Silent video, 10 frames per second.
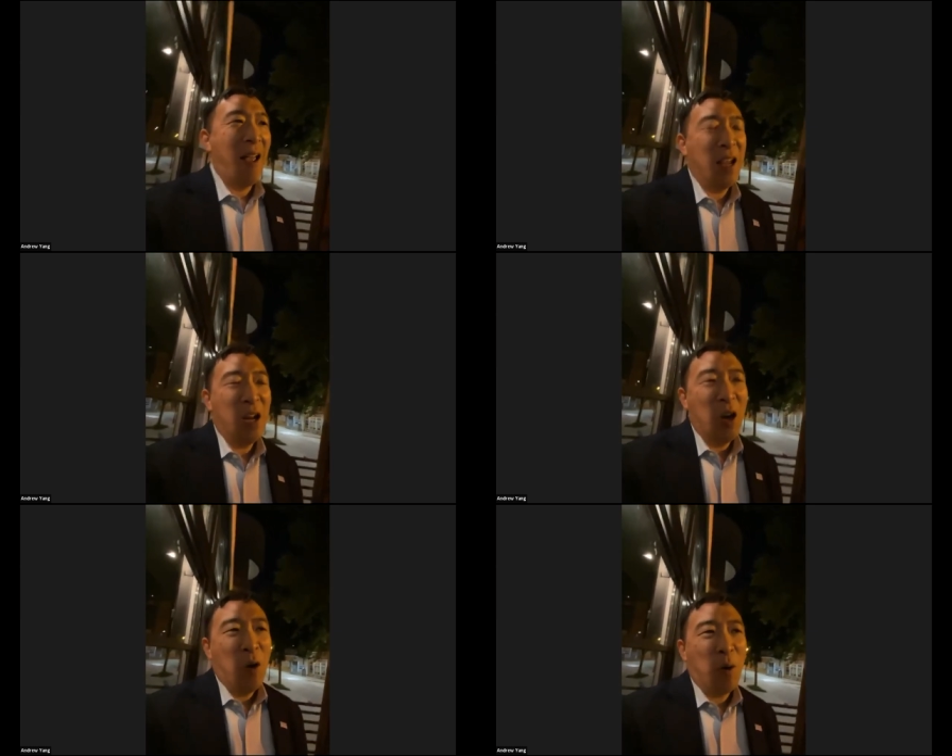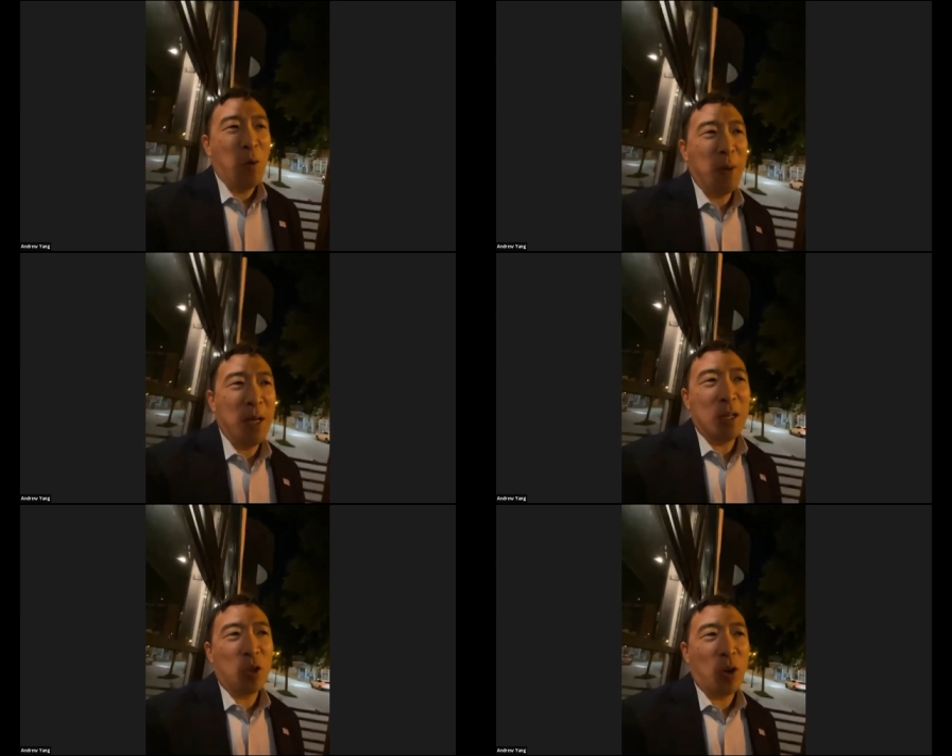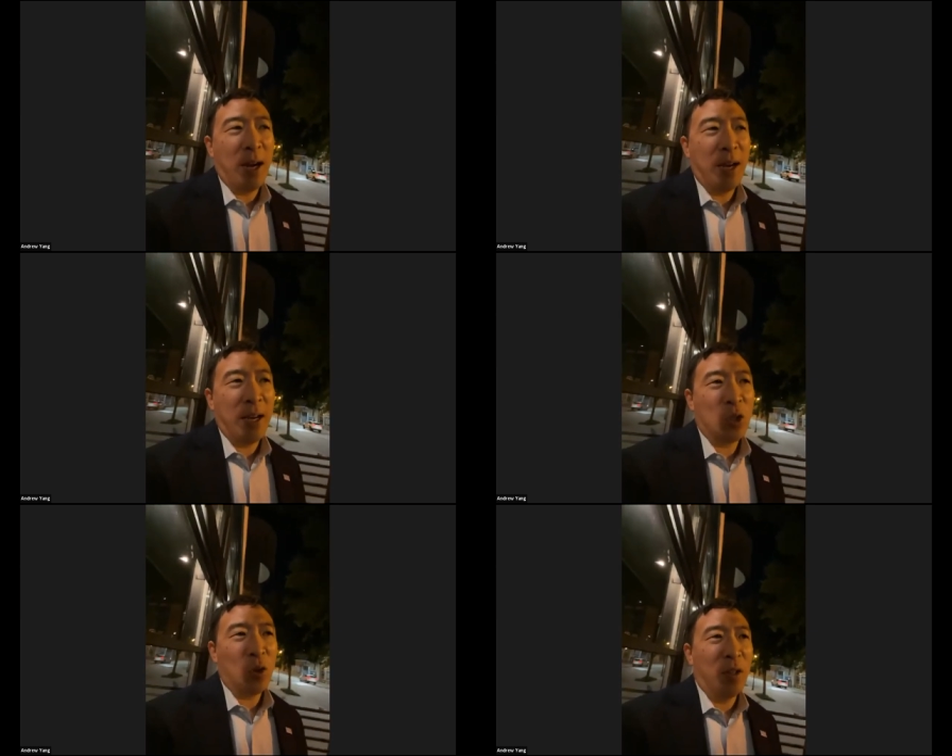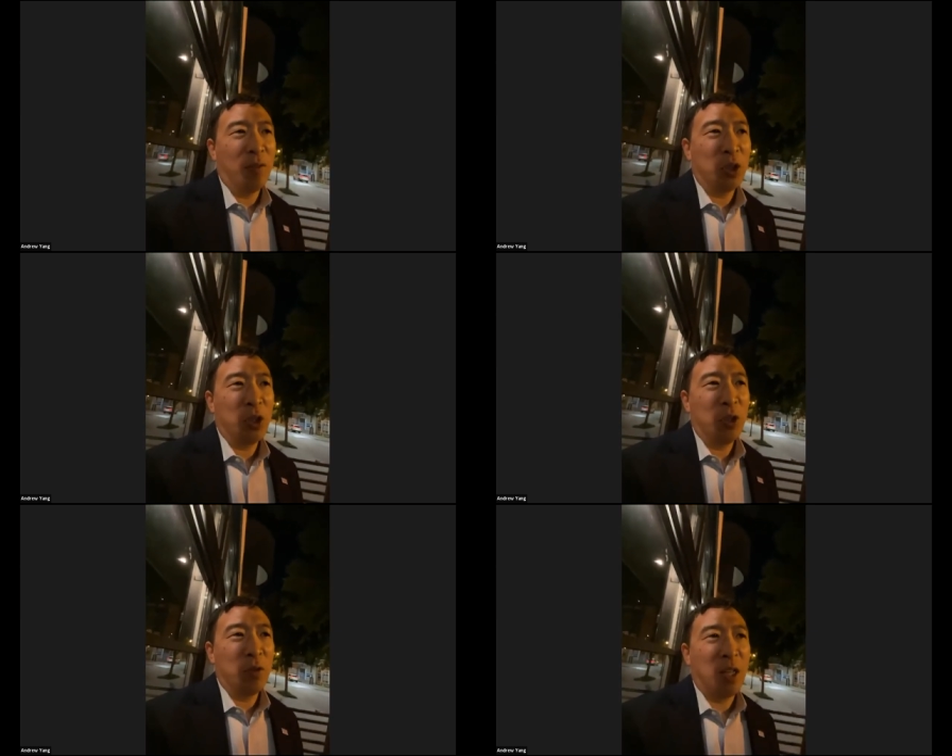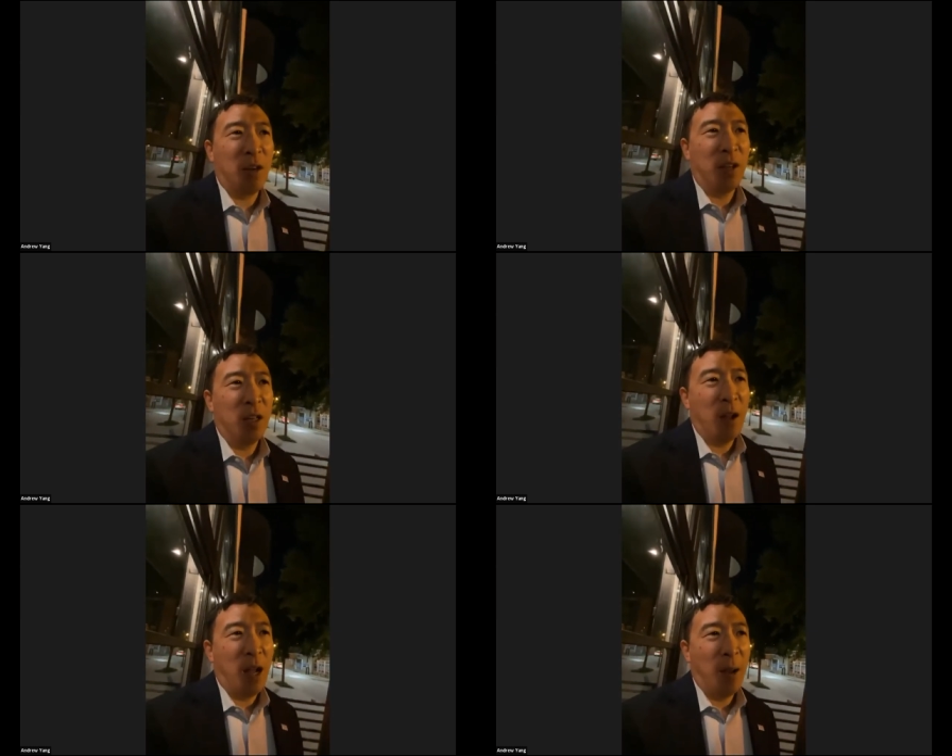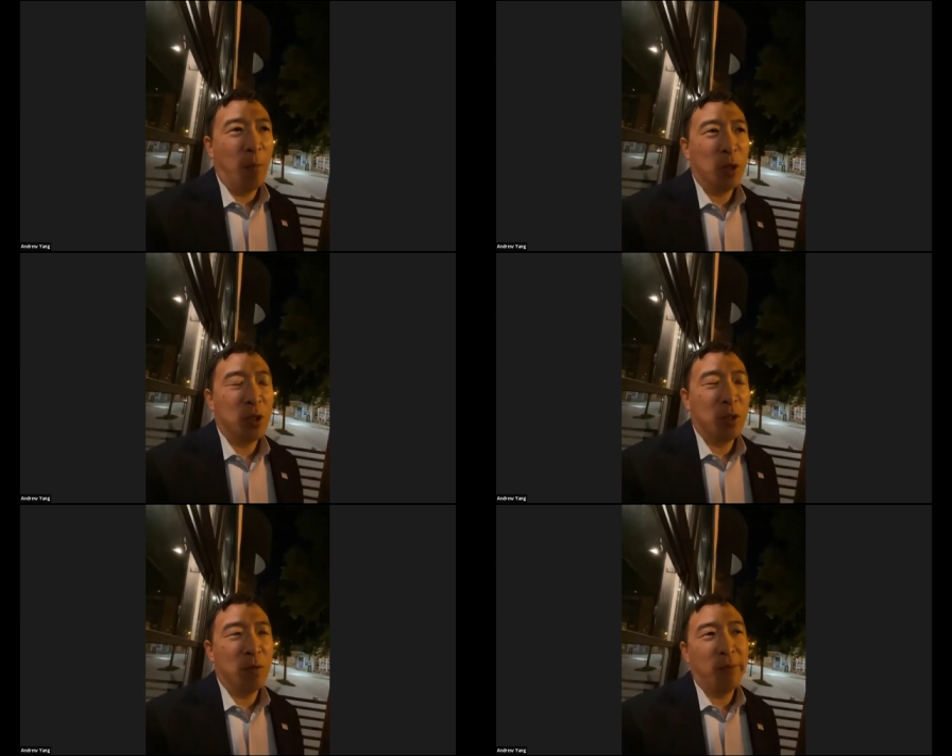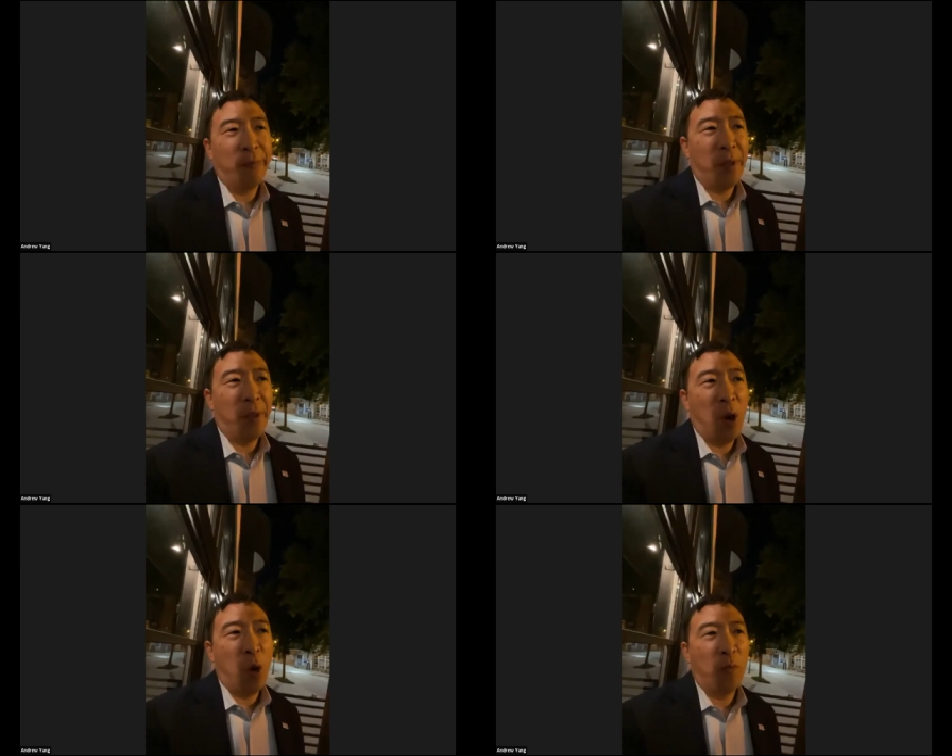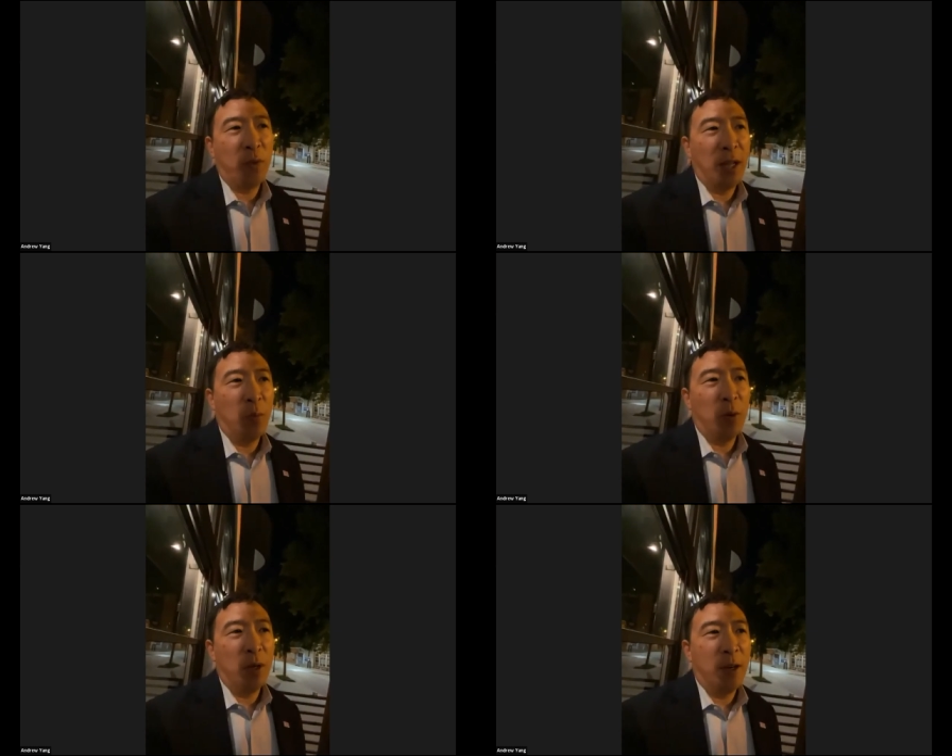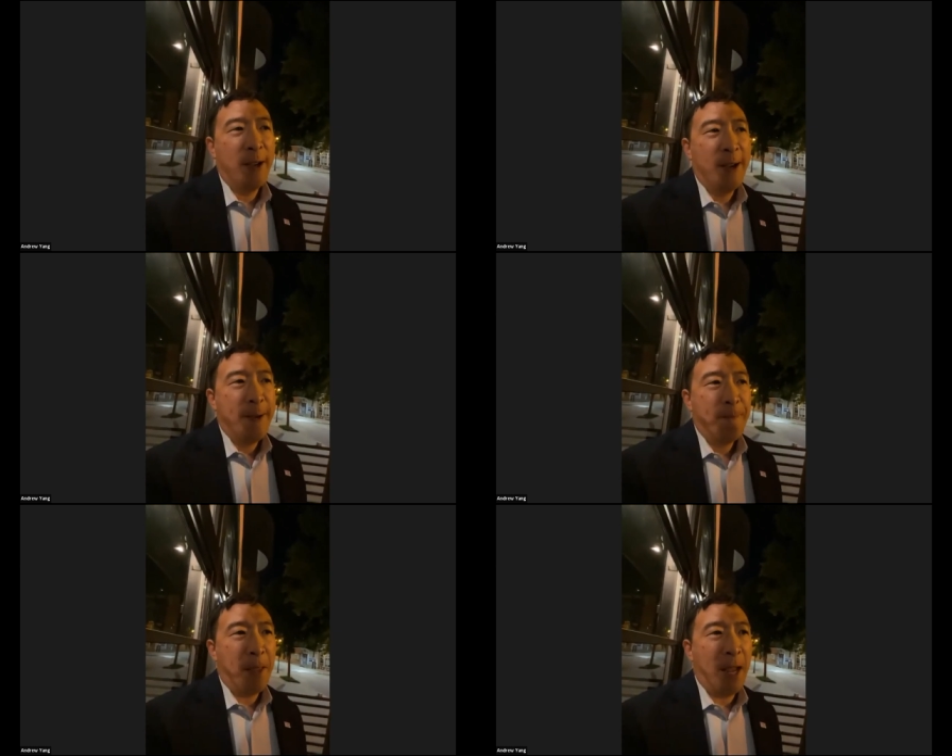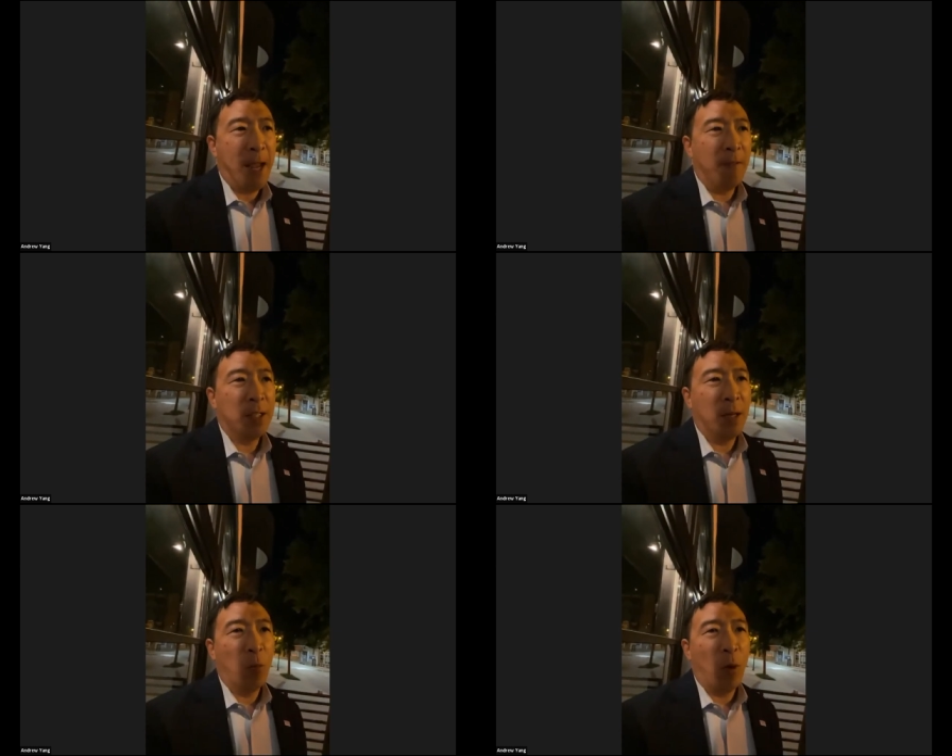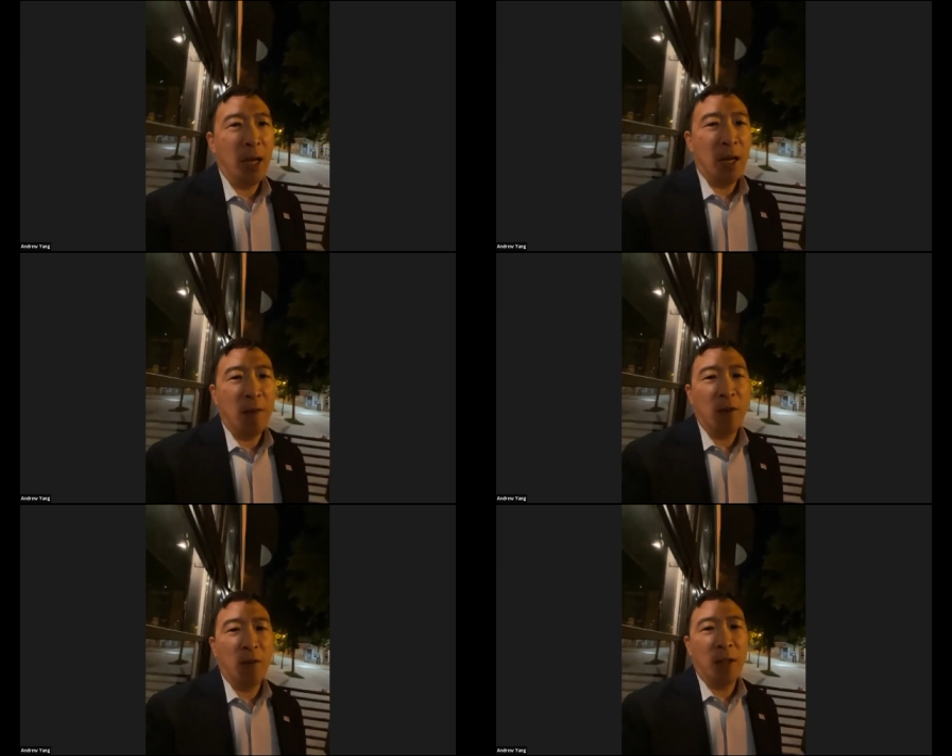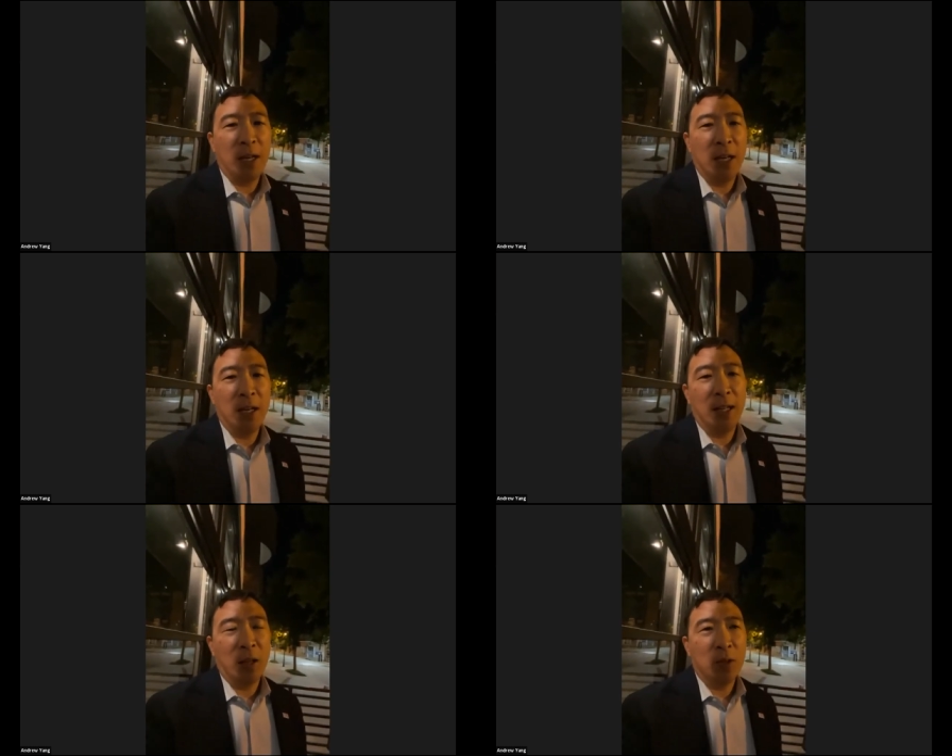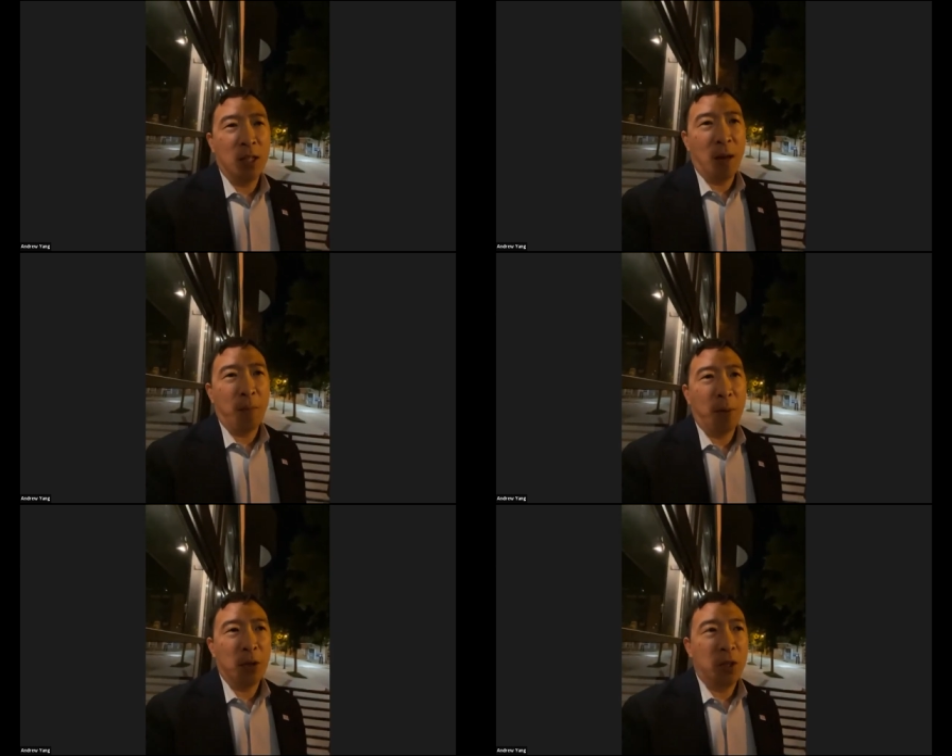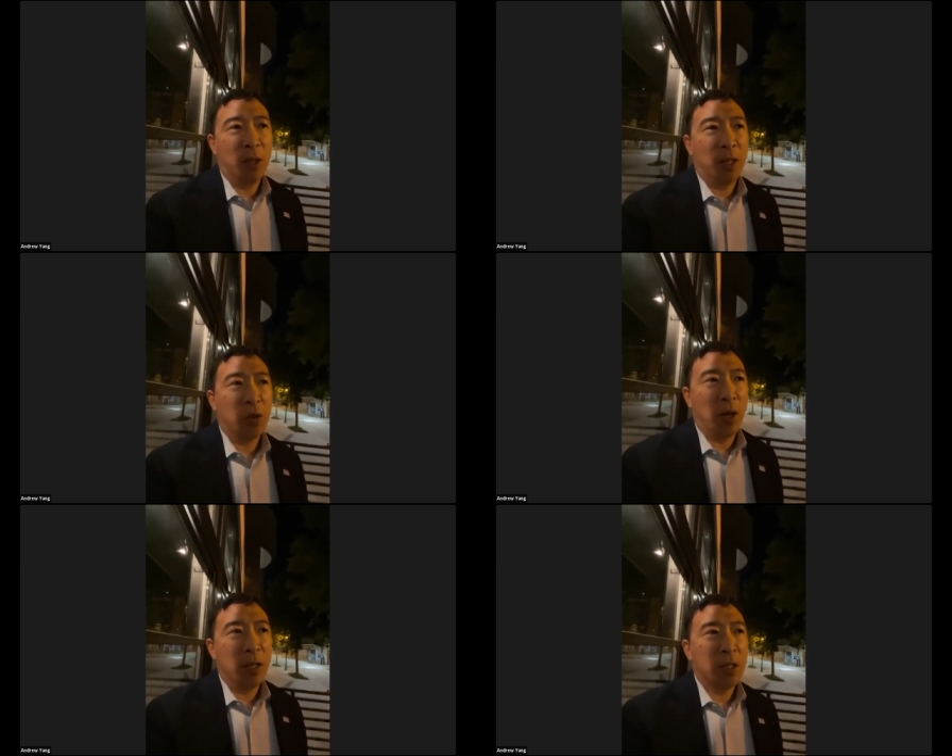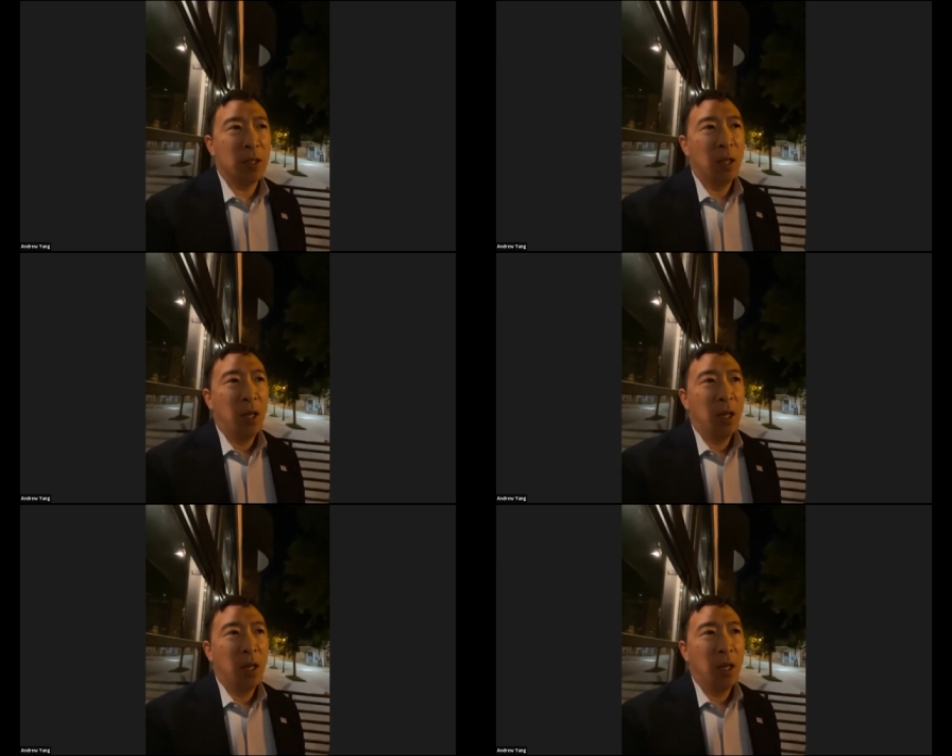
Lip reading: it would be to try and extol the virtues of it, which hopefully would have some weight, even if they didn't think it was in their personal interest.